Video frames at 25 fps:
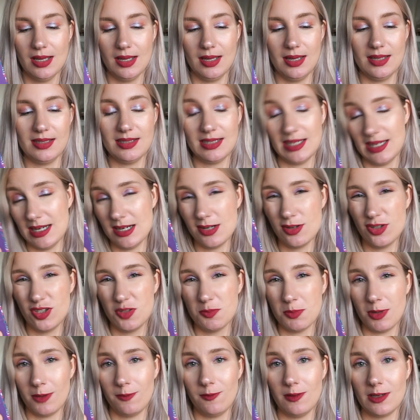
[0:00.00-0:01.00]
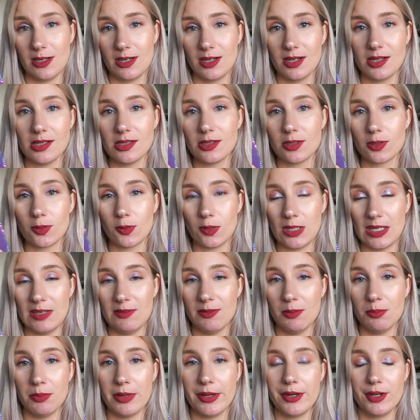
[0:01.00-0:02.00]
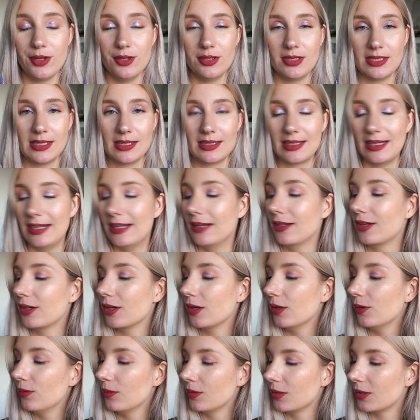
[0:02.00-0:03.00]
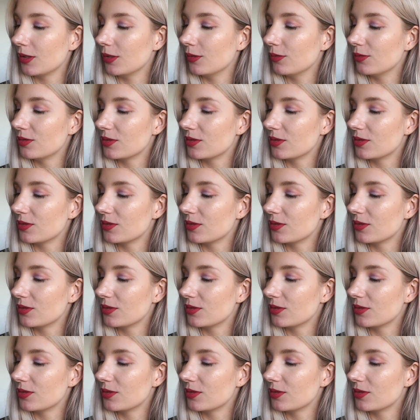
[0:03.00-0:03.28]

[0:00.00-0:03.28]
is either using my fingers or even better using glitter glue.